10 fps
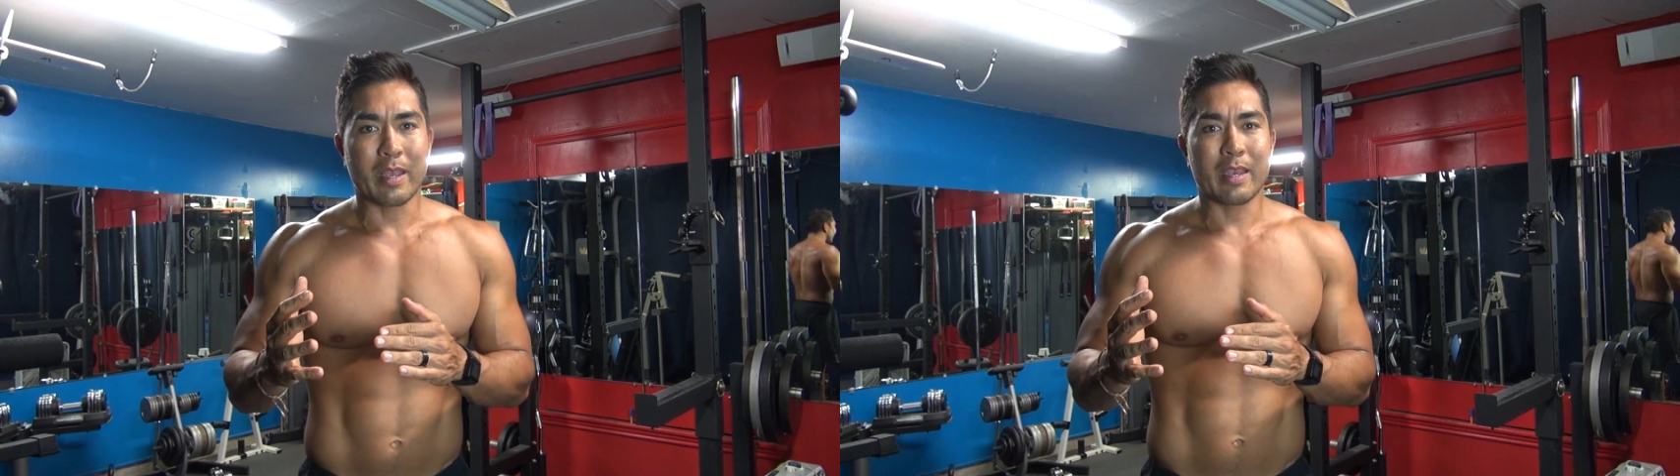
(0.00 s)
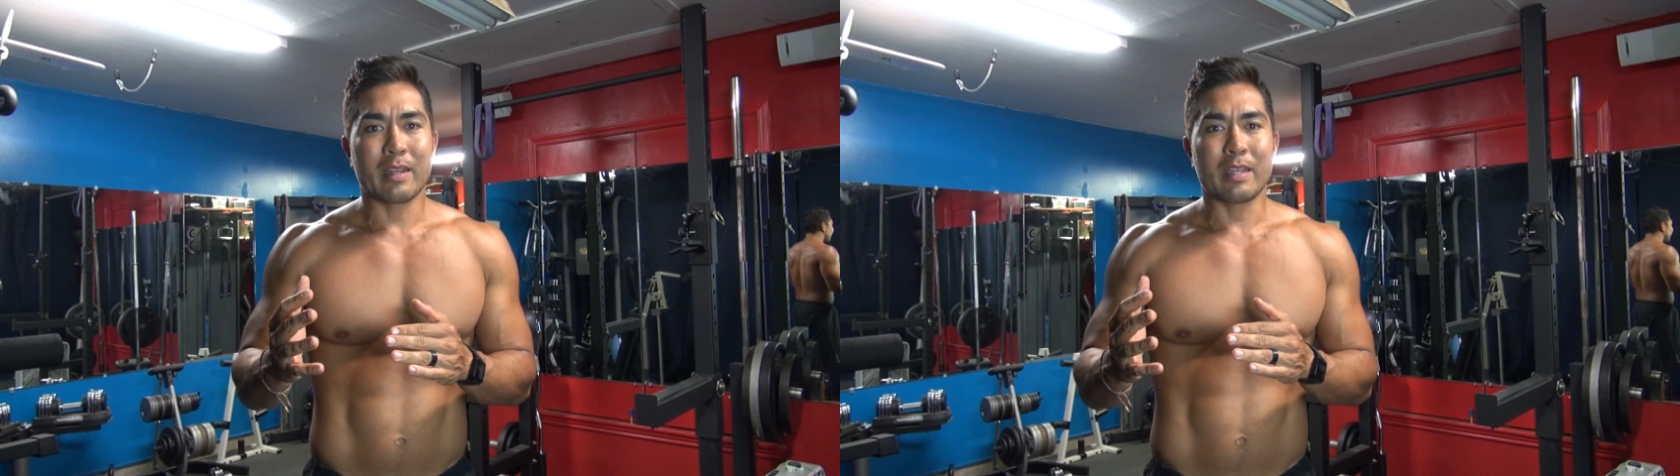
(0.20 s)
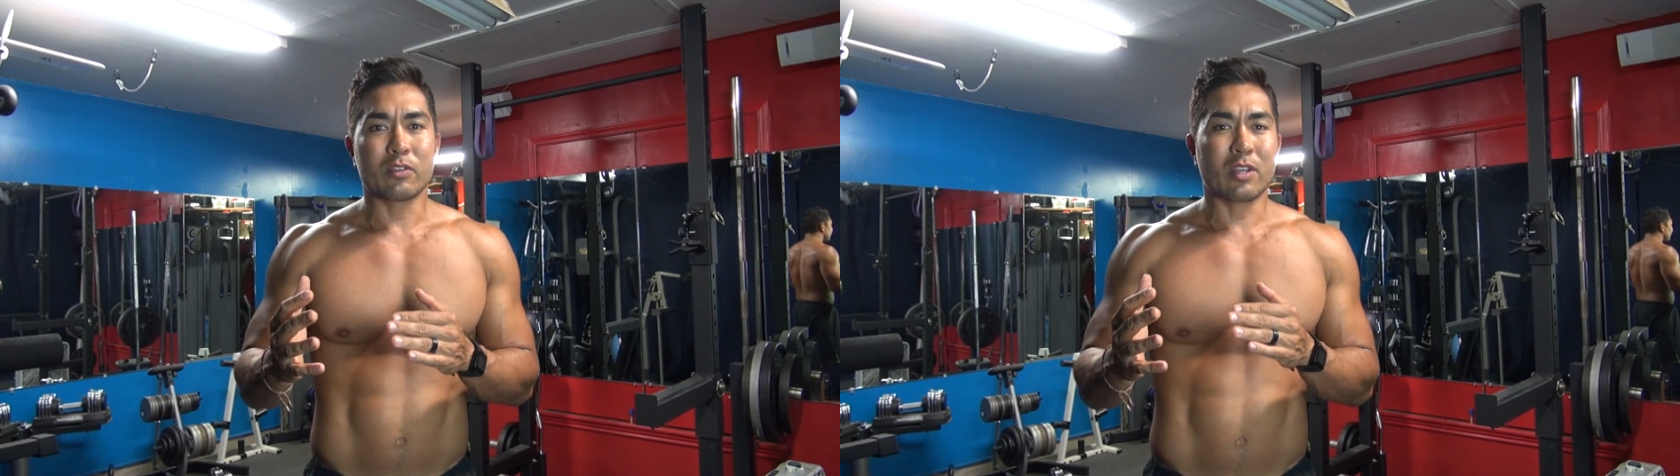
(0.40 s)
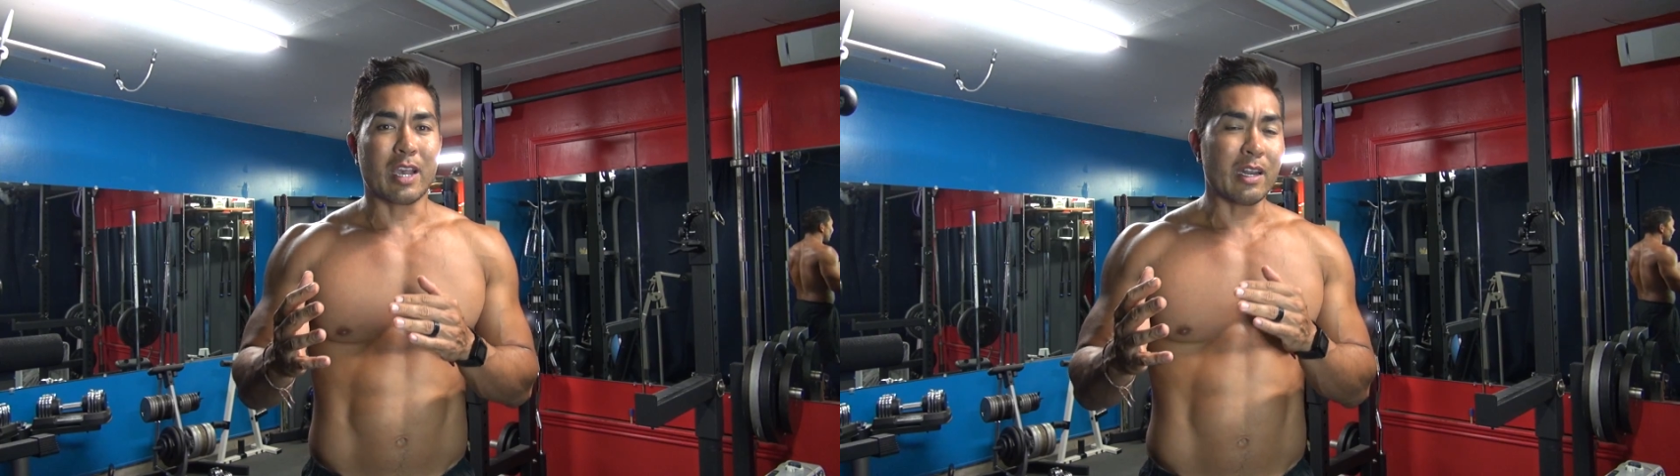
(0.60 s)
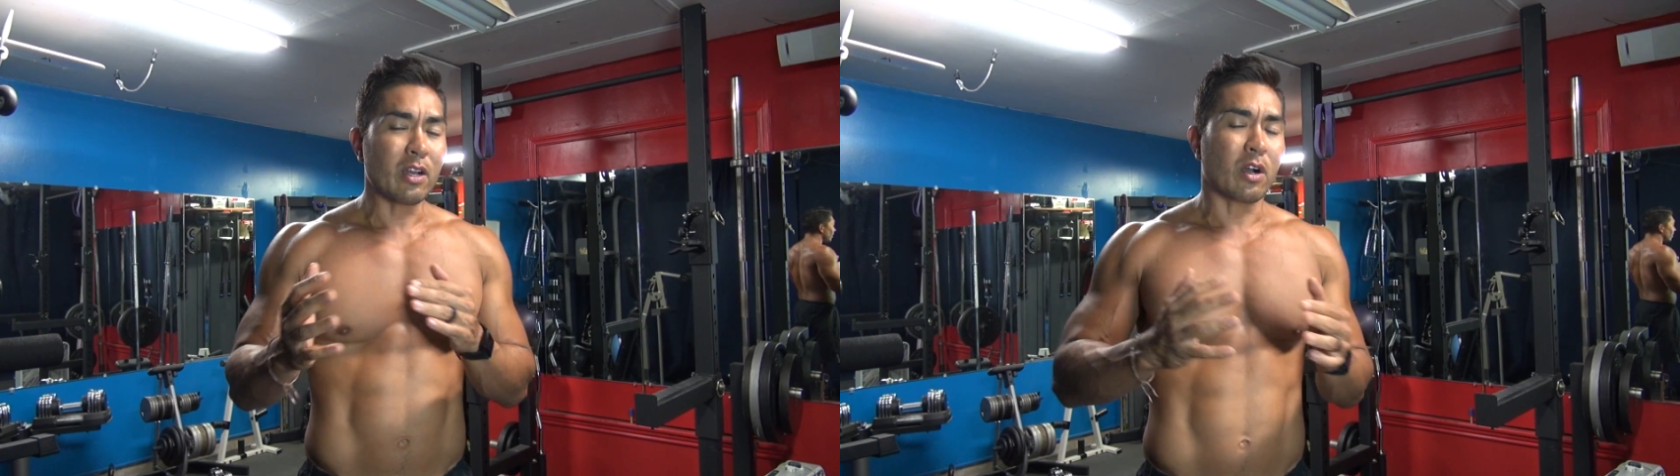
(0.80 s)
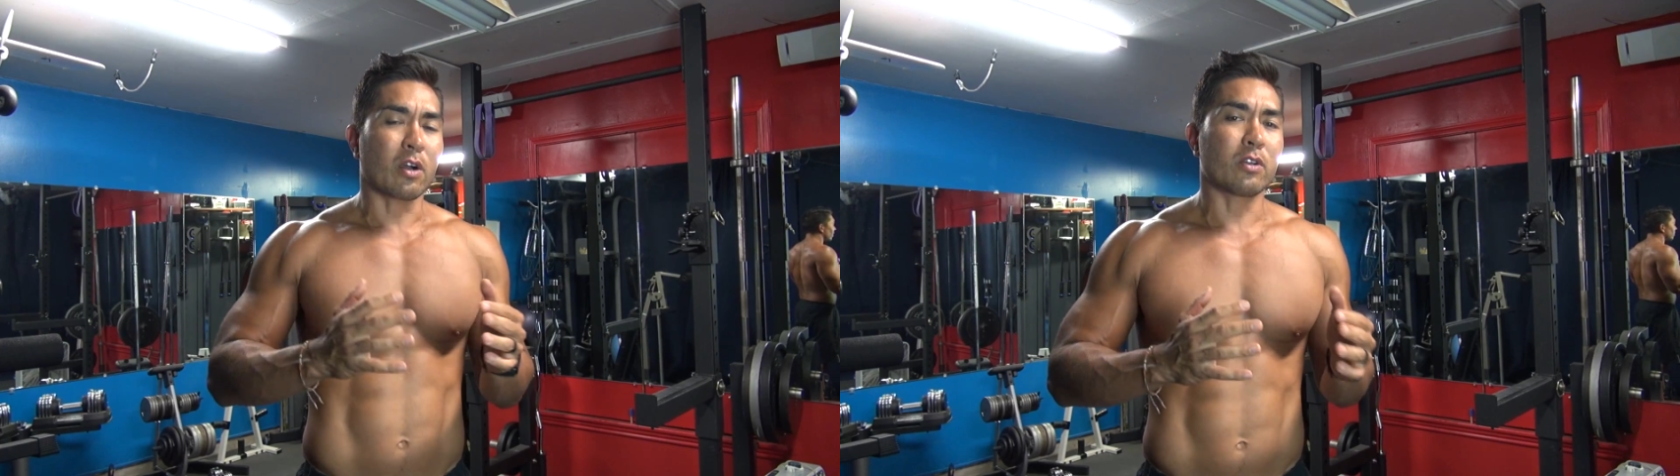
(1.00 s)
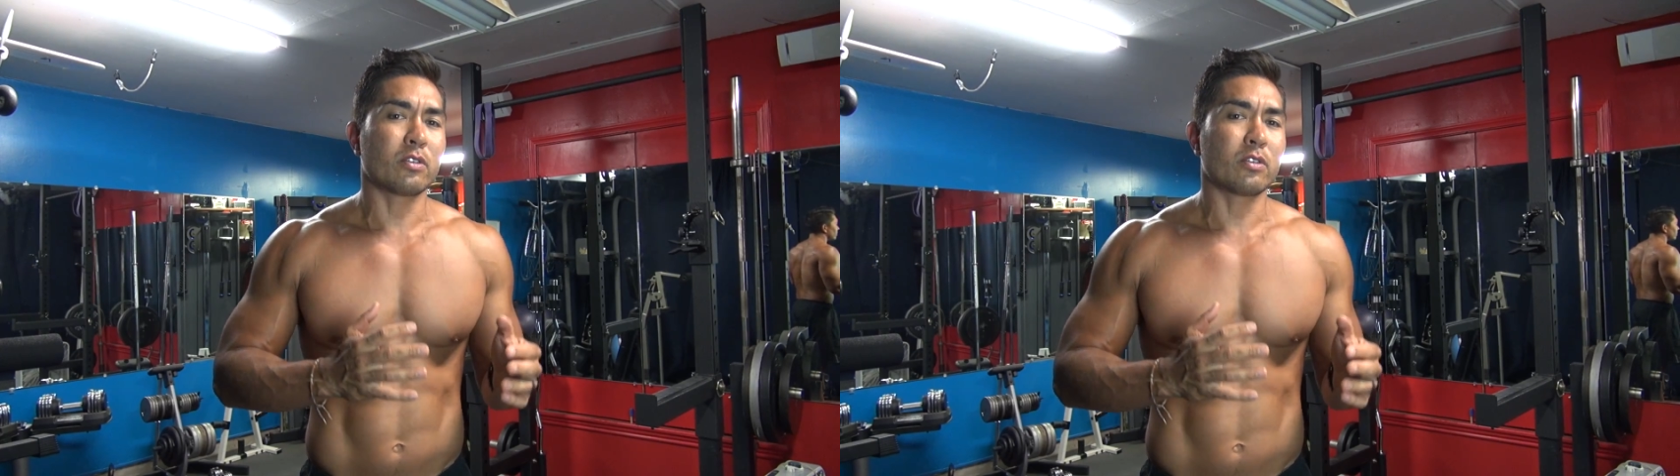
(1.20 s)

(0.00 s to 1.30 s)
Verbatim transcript: and it's kind of harder